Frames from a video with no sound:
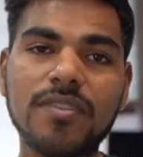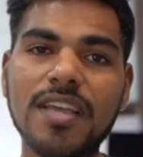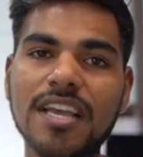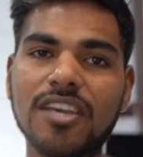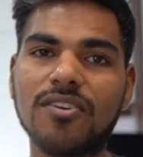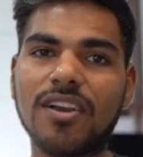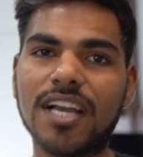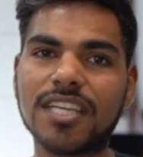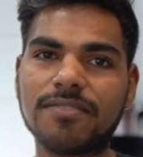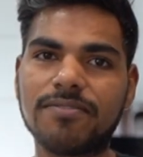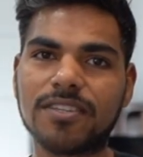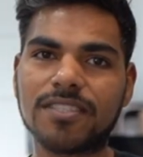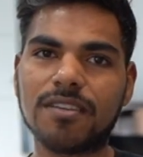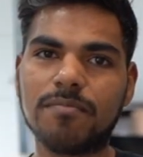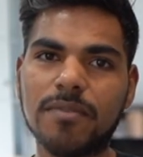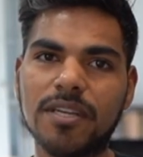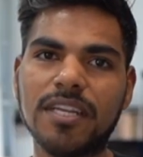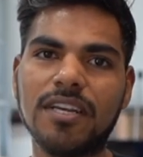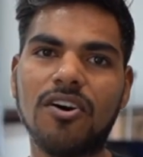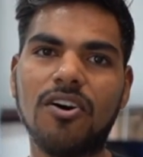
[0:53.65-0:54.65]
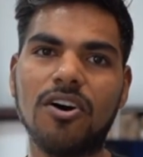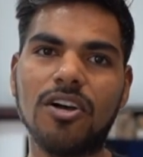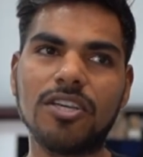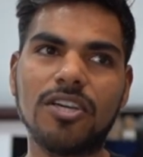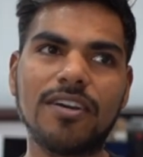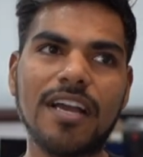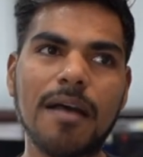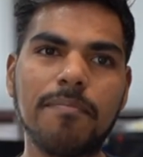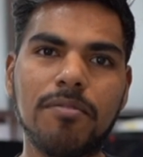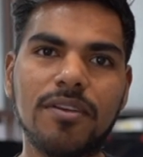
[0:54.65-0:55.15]
Thank you guys for submitting all
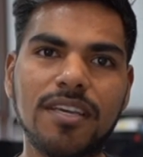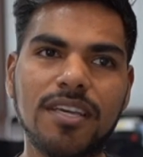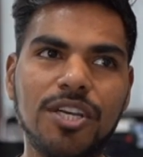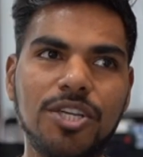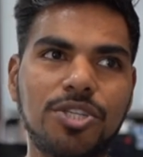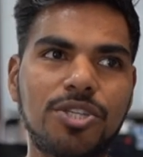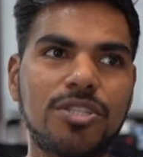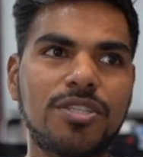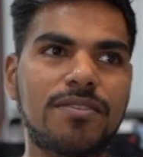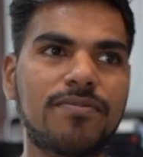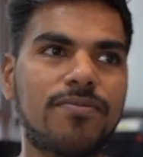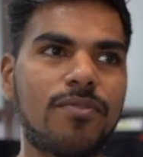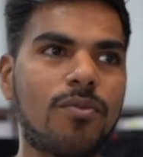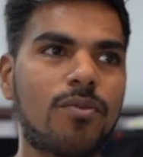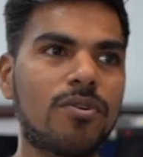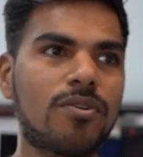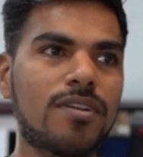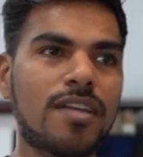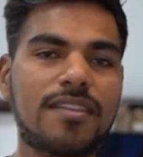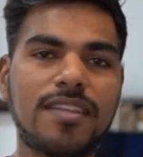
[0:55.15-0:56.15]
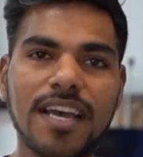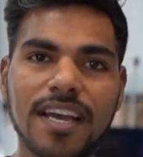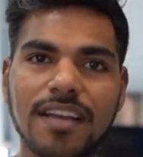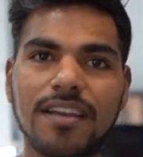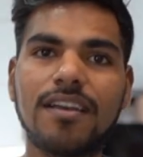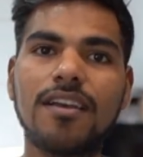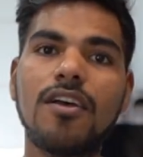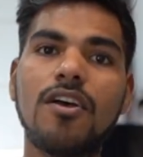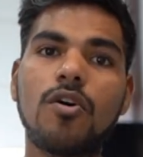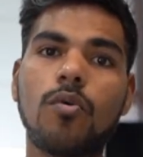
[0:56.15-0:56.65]
your applications for the
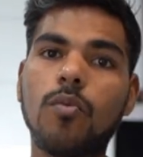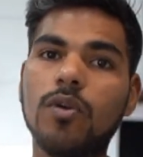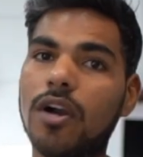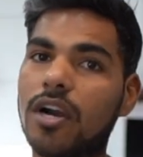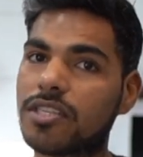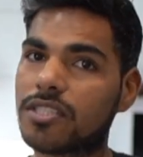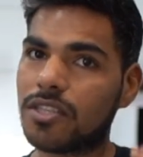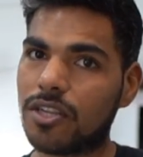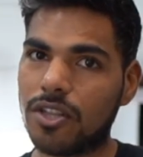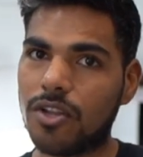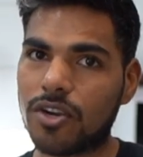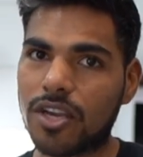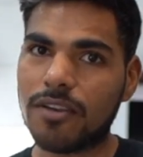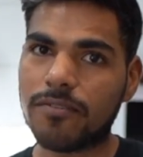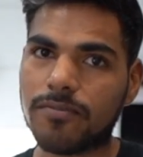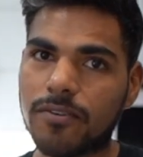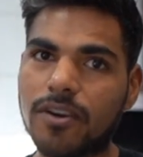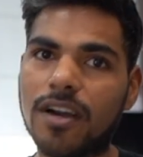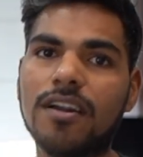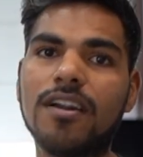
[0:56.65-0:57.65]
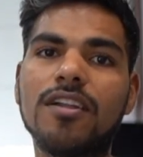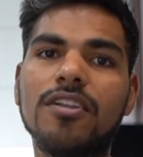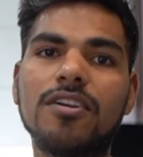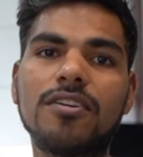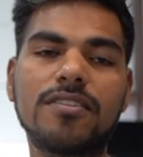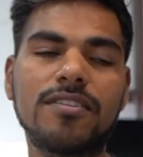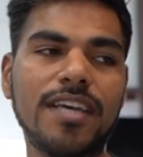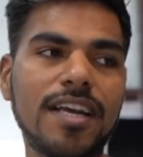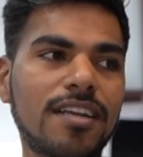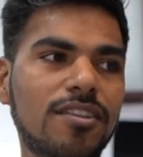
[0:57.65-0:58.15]
tech. We are still looking for another
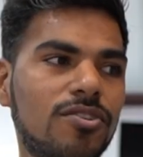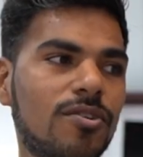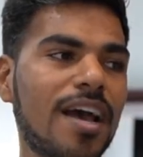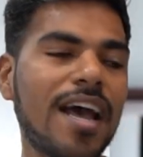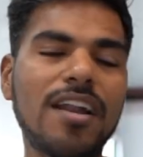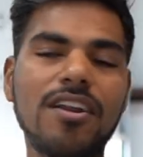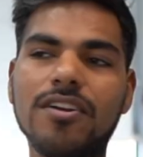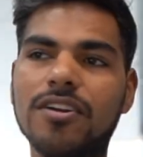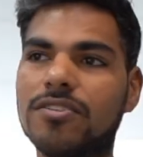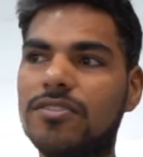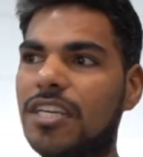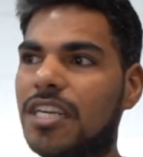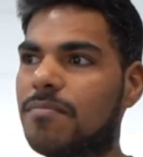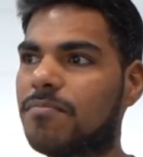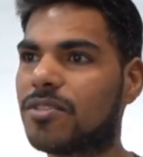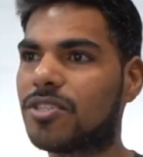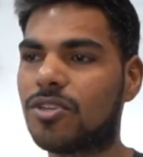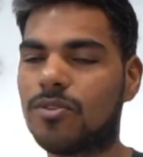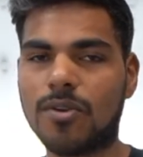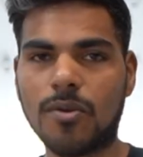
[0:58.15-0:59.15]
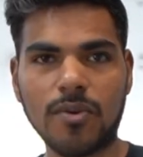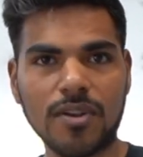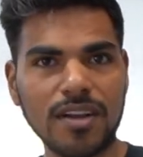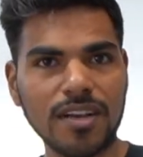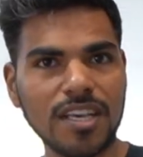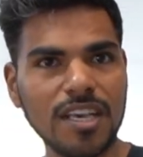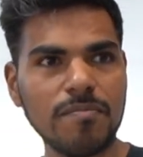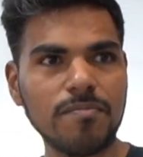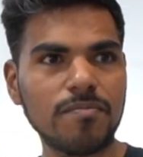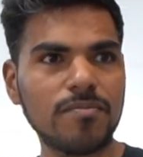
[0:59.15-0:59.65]
tech to add in our team, so we want to
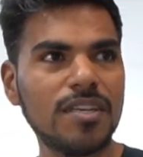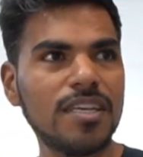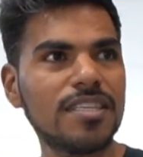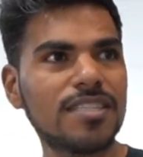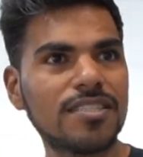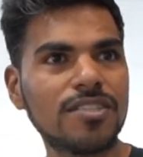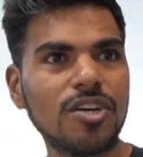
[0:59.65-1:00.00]
keep these